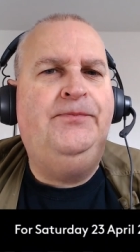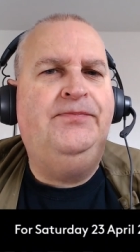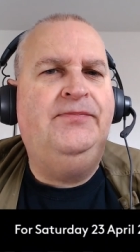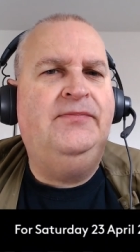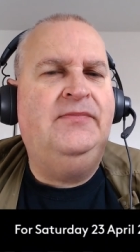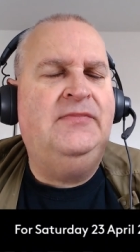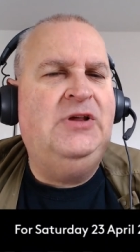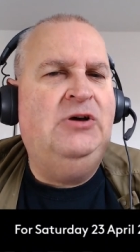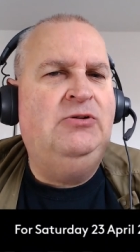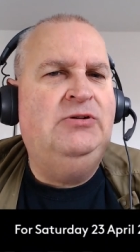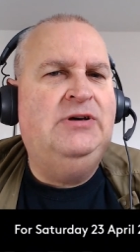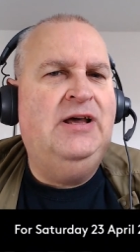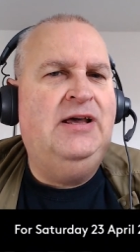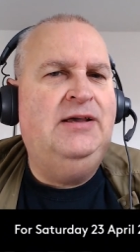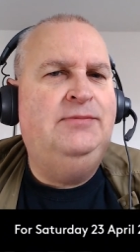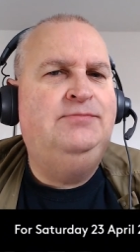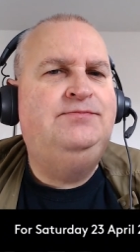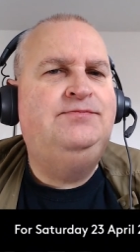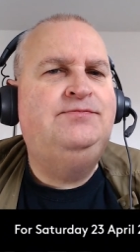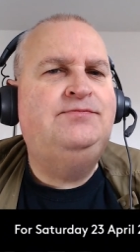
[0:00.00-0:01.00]
Okay,
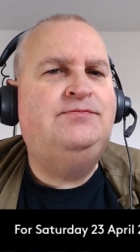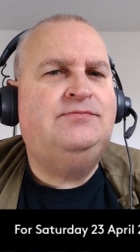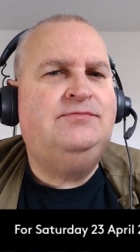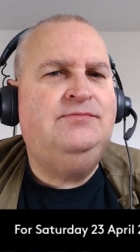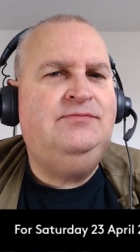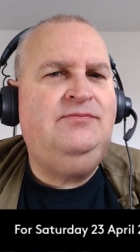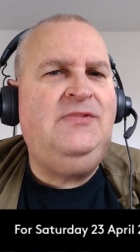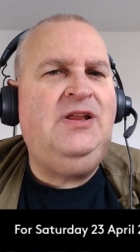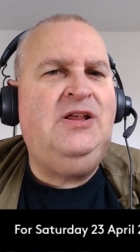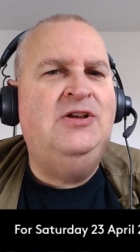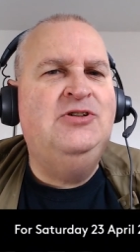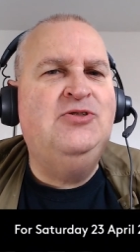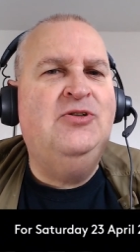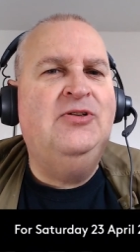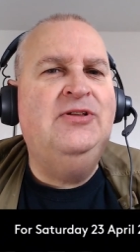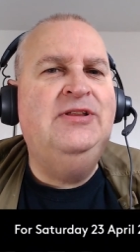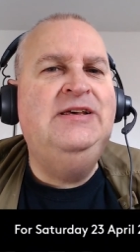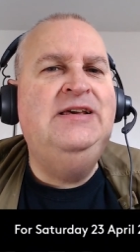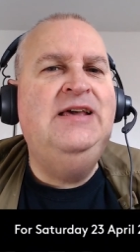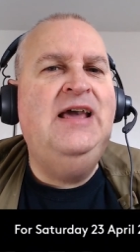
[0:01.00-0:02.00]
so
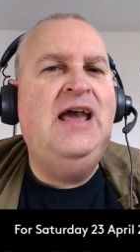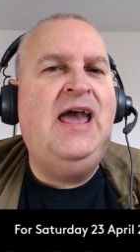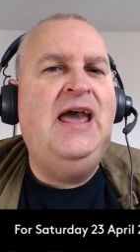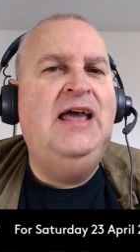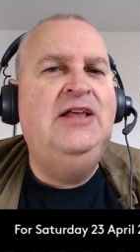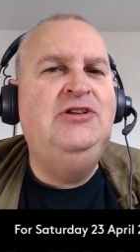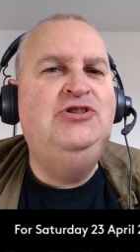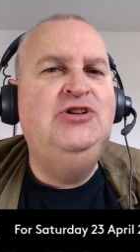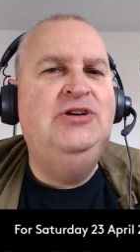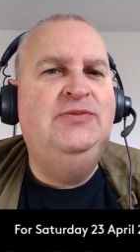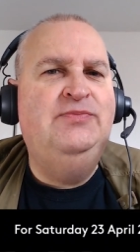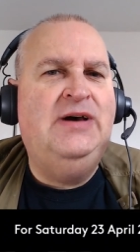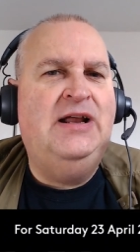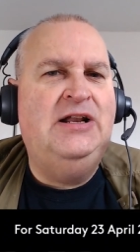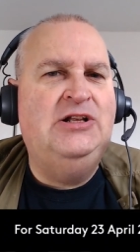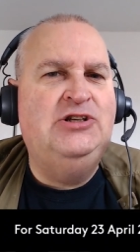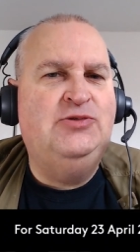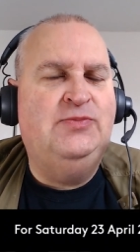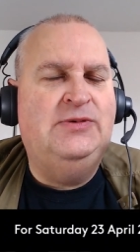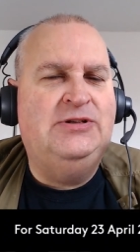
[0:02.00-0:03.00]
the engine
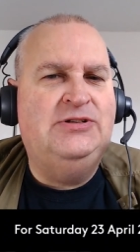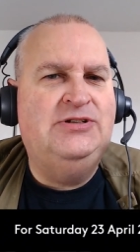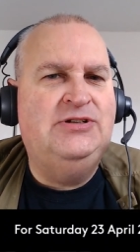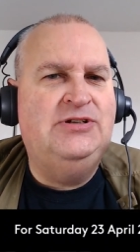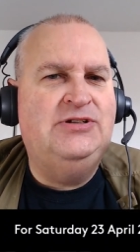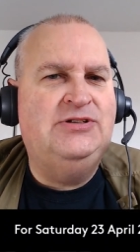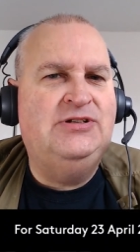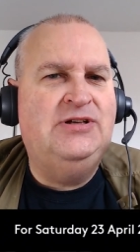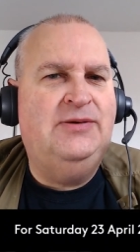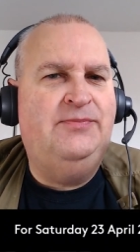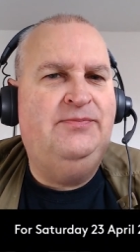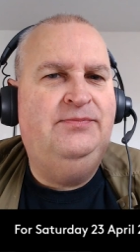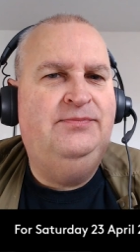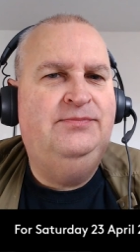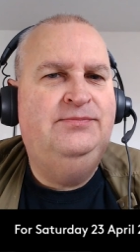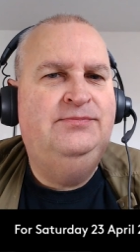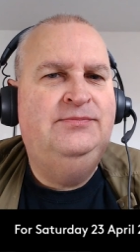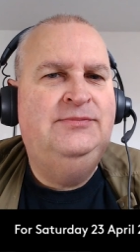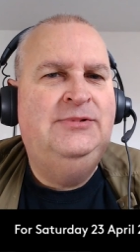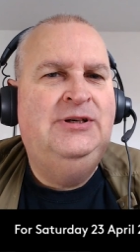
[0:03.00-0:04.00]
management system.
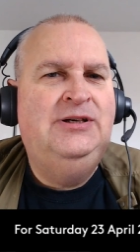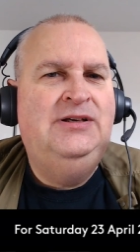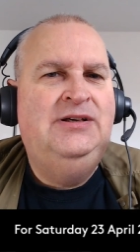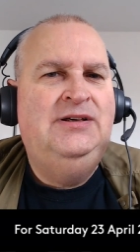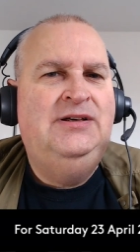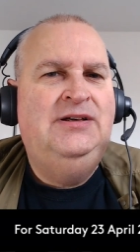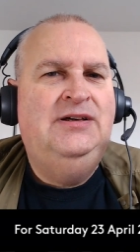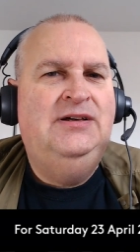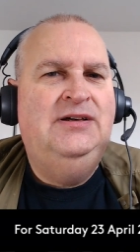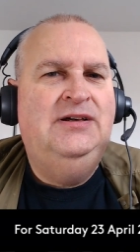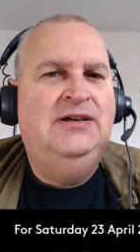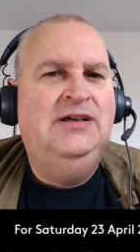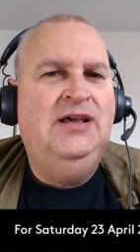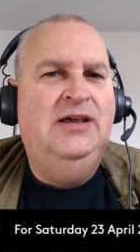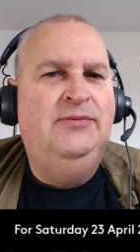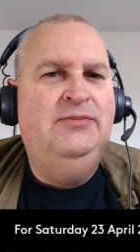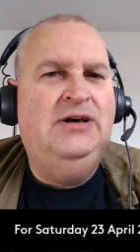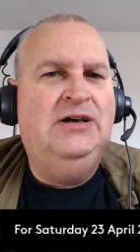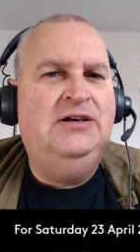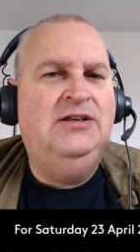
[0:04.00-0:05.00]
I
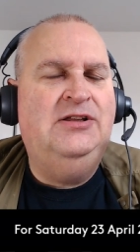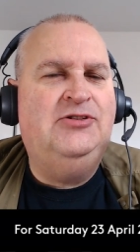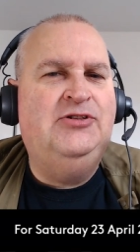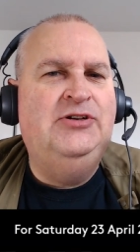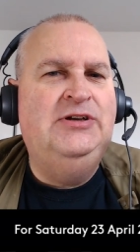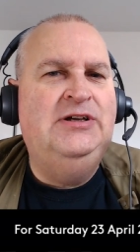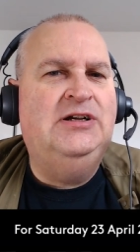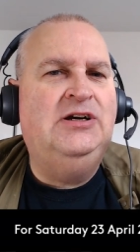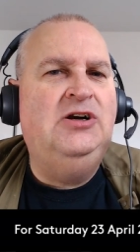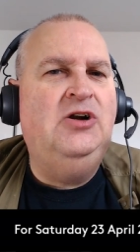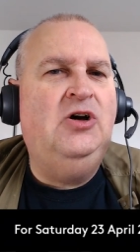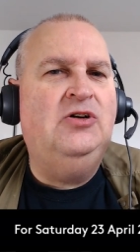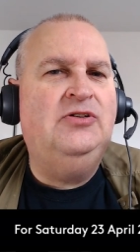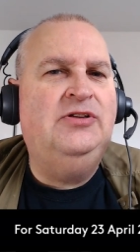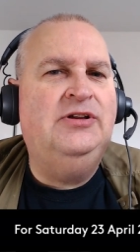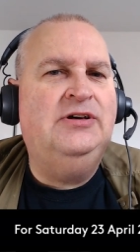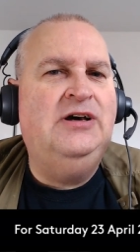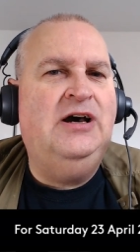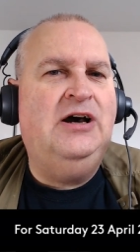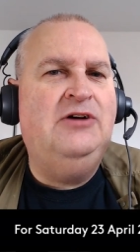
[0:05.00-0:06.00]
came back at 3 o'clock,
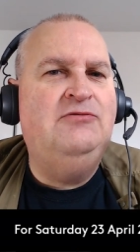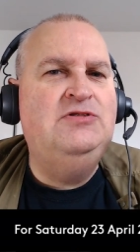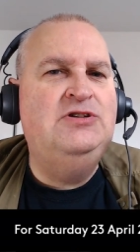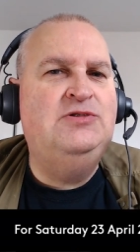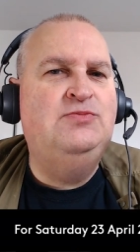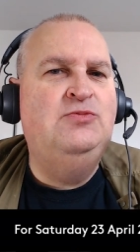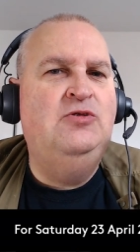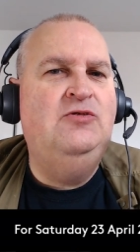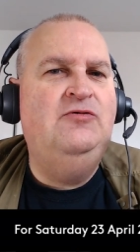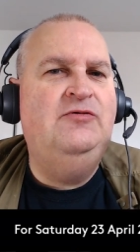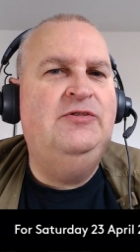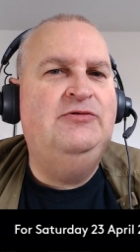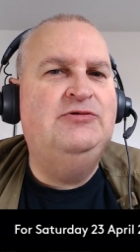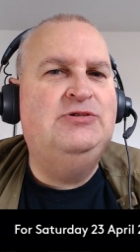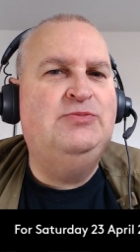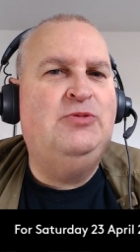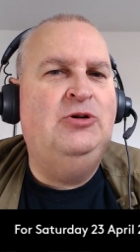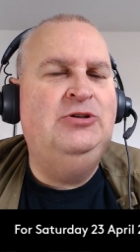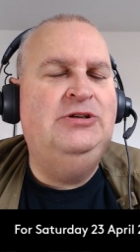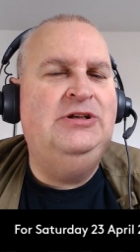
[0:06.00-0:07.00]
the car was moved, it was
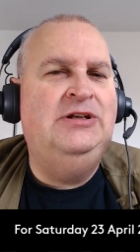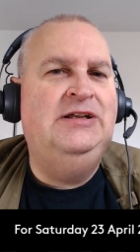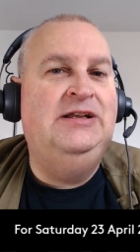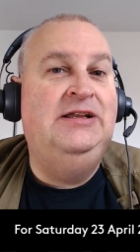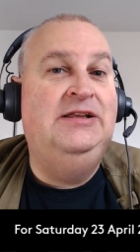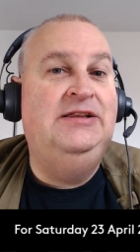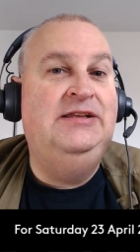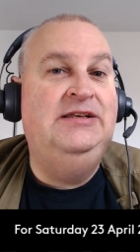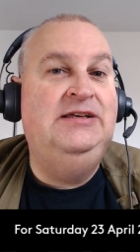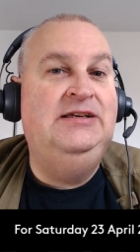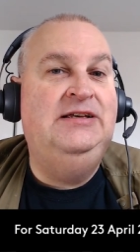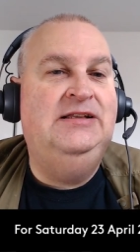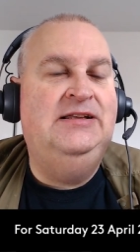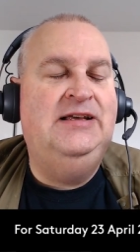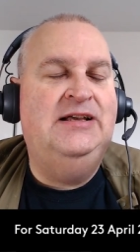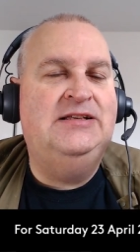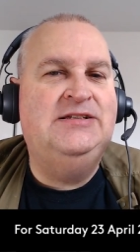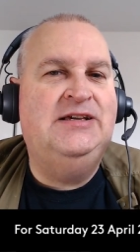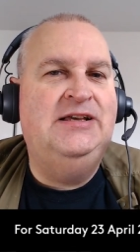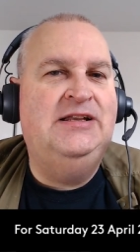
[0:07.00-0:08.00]
pointing in the
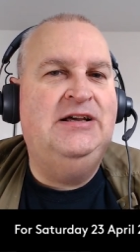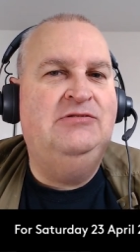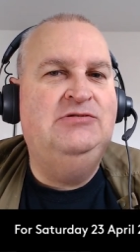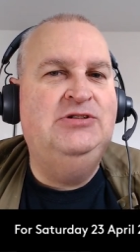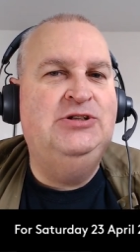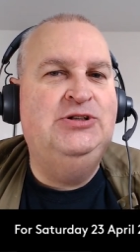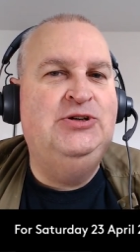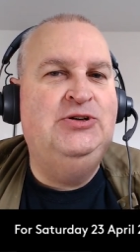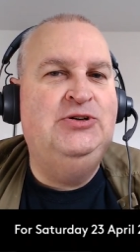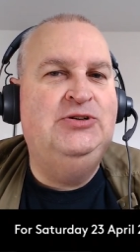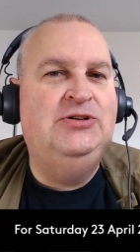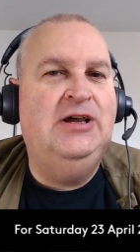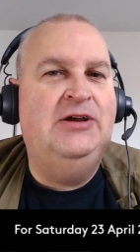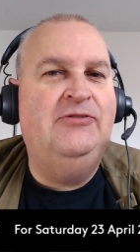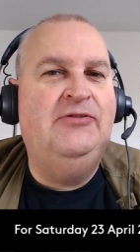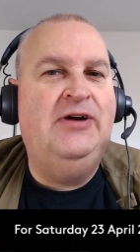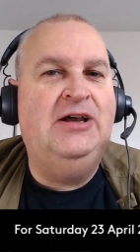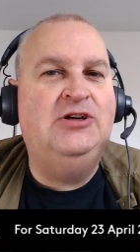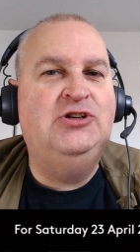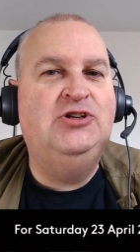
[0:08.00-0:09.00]
let's get out of here
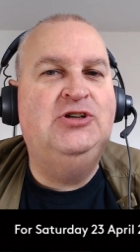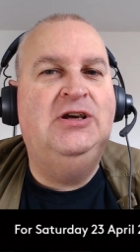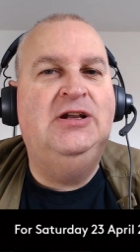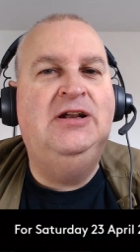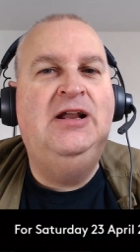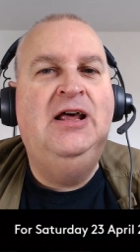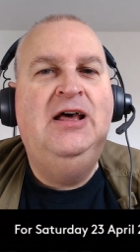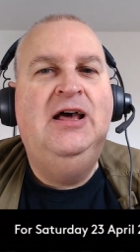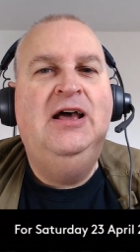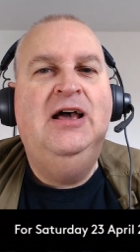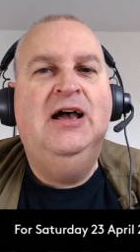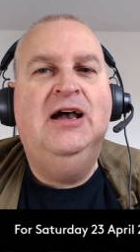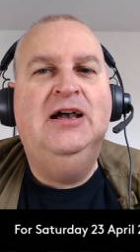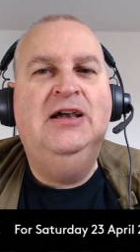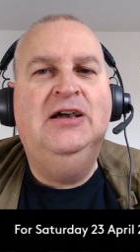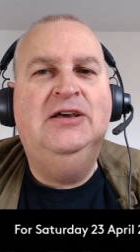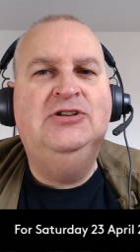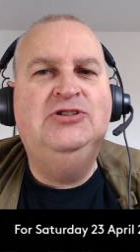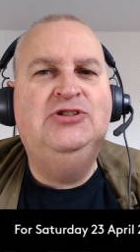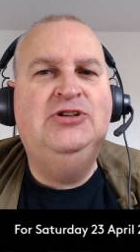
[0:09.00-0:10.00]
direction. I
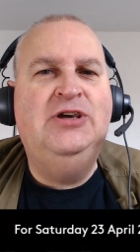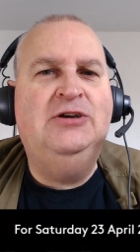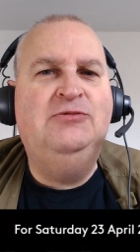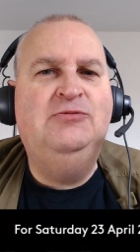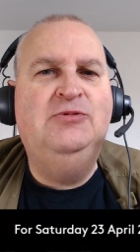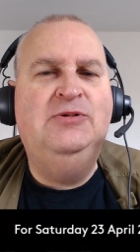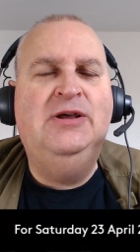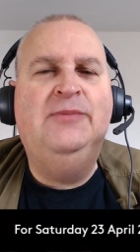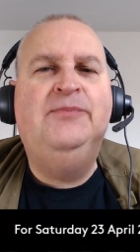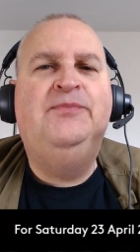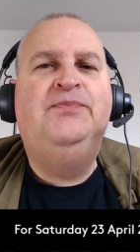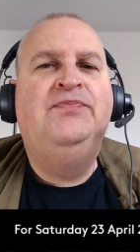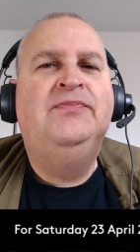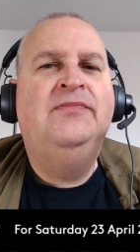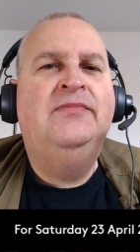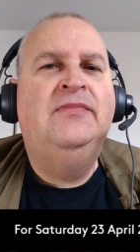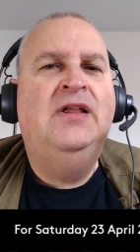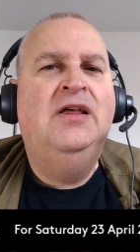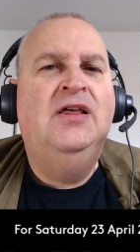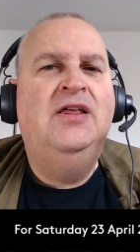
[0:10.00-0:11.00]
had a check with them.
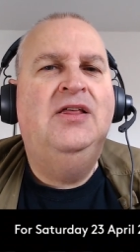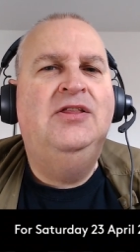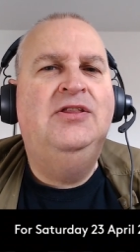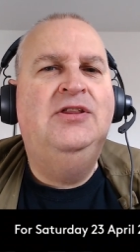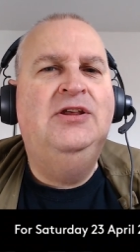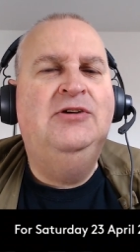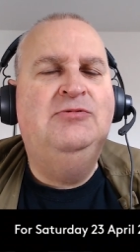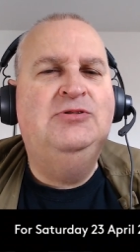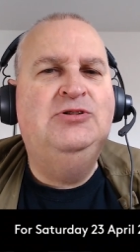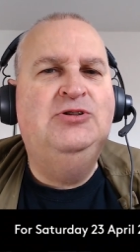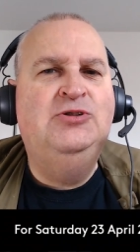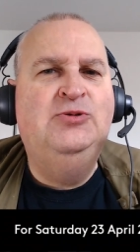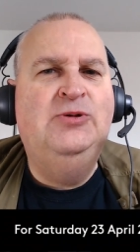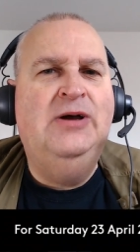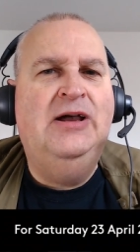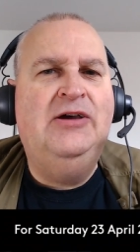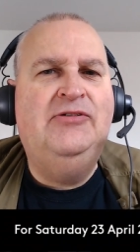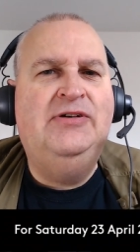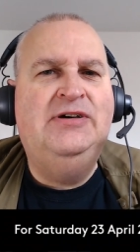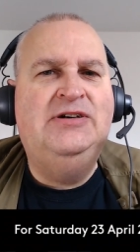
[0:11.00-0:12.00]
There were two
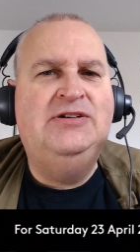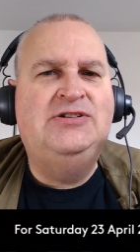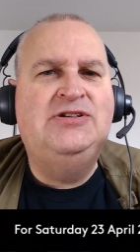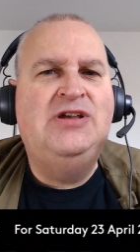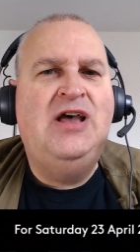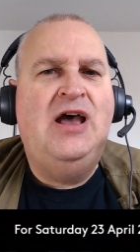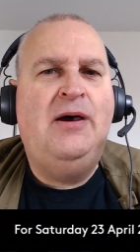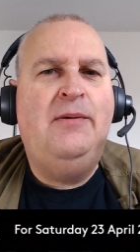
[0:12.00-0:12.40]
errors.